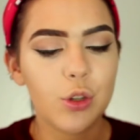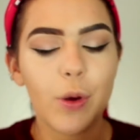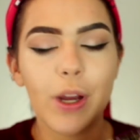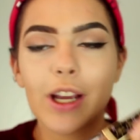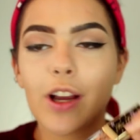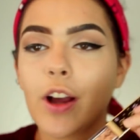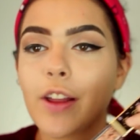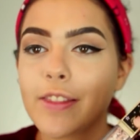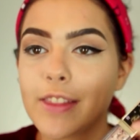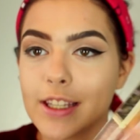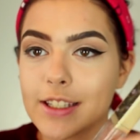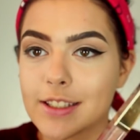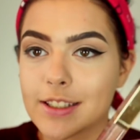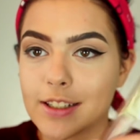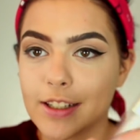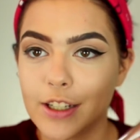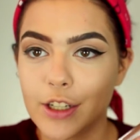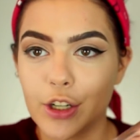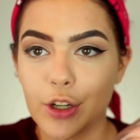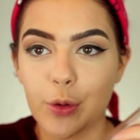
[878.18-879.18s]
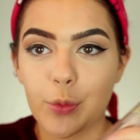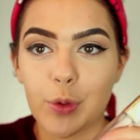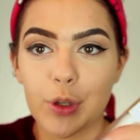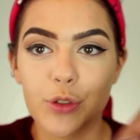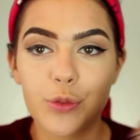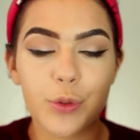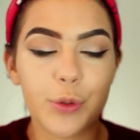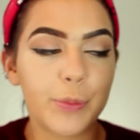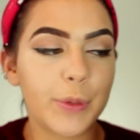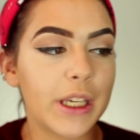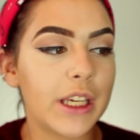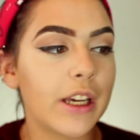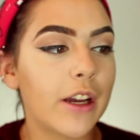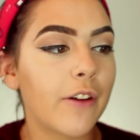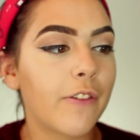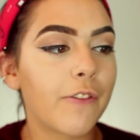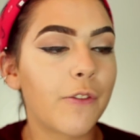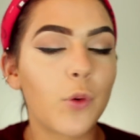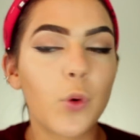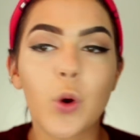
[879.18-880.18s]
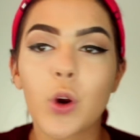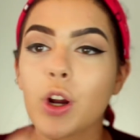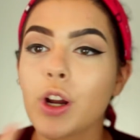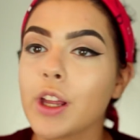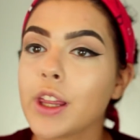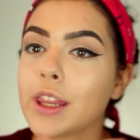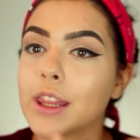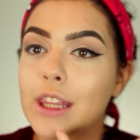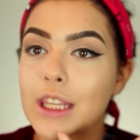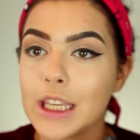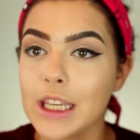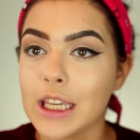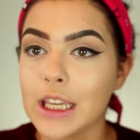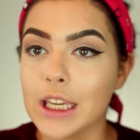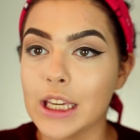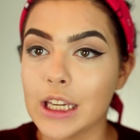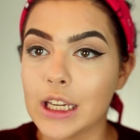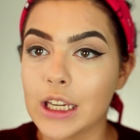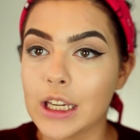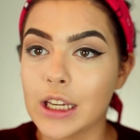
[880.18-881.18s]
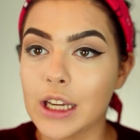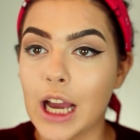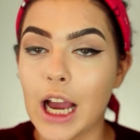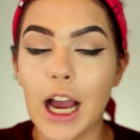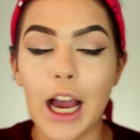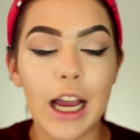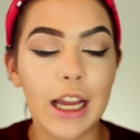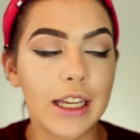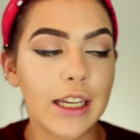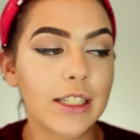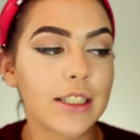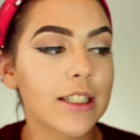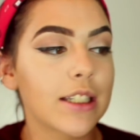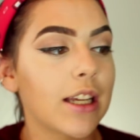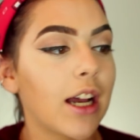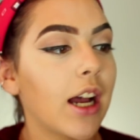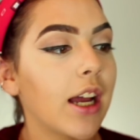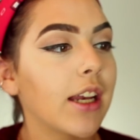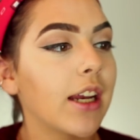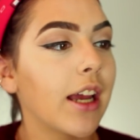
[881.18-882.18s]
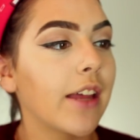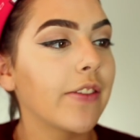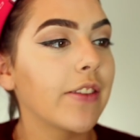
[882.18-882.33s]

So I got this glitter, which would be for the high-end side.